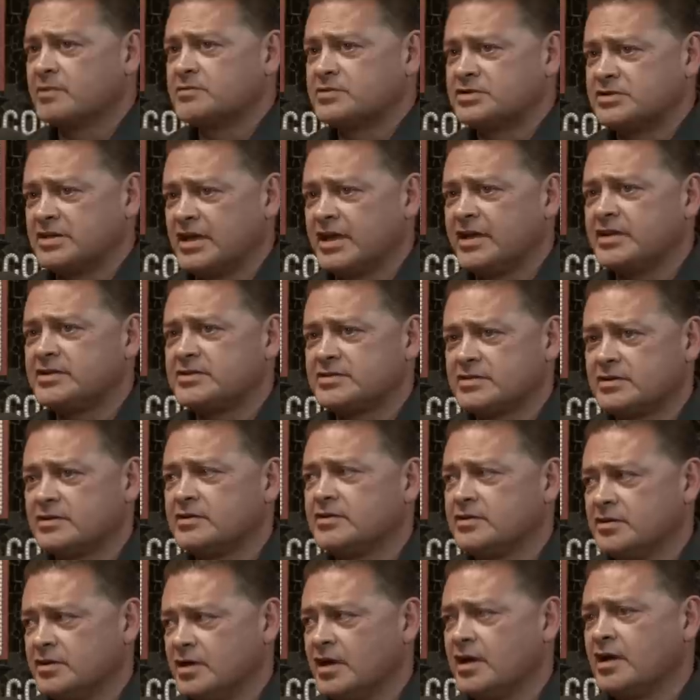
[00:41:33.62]
country we
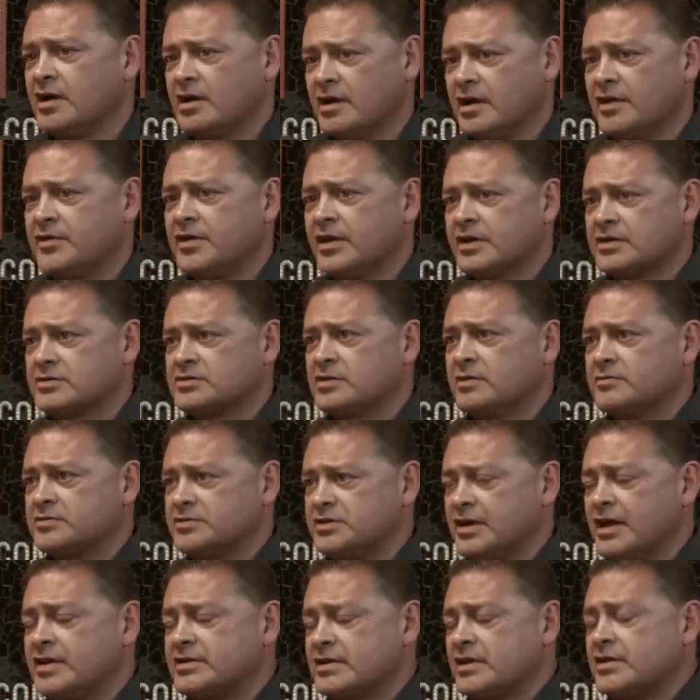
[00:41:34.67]
are. Yeah, I think in some
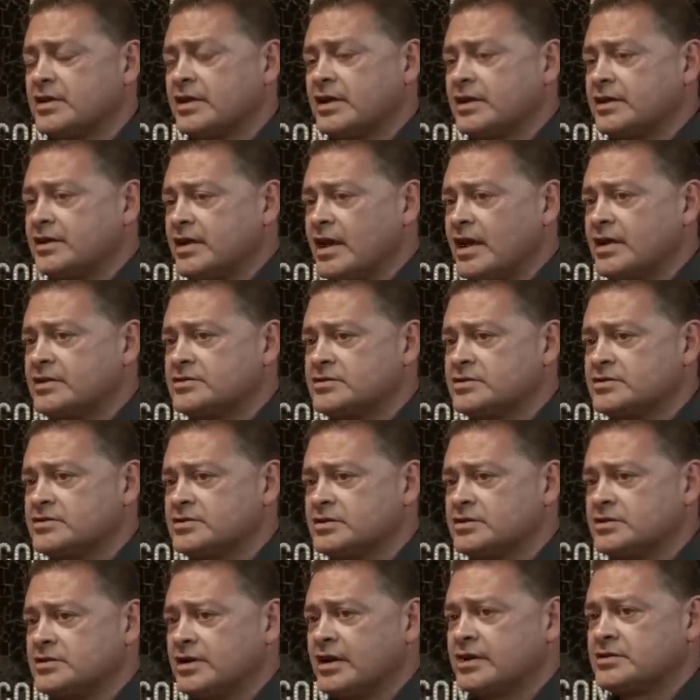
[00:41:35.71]
states. I think in Kansas
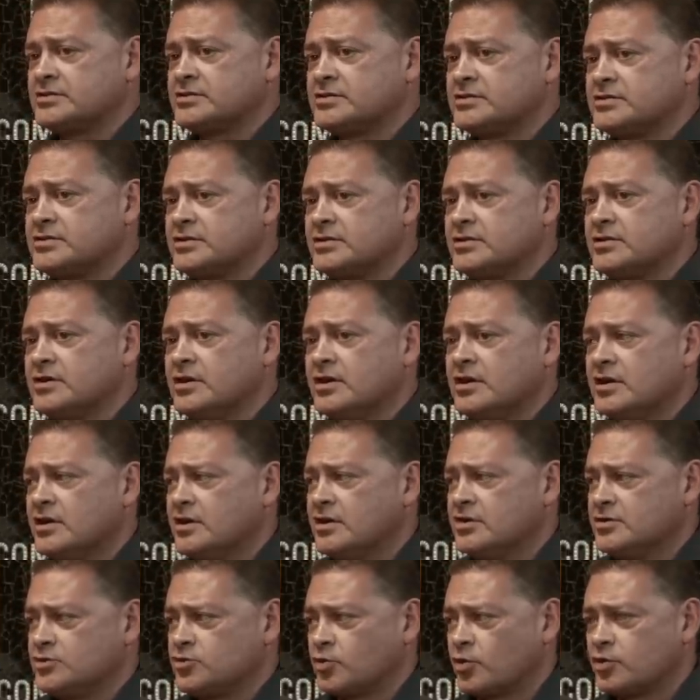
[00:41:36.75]
and Texas and
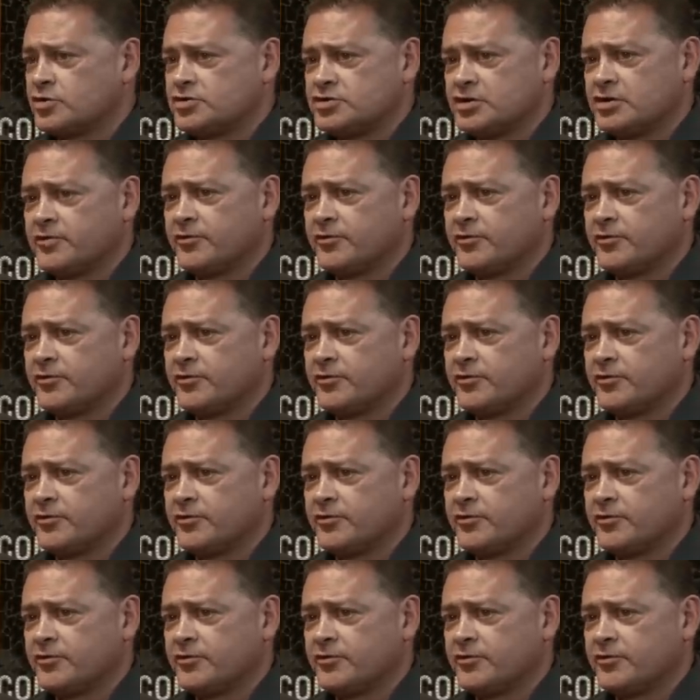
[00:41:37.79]
Georgia,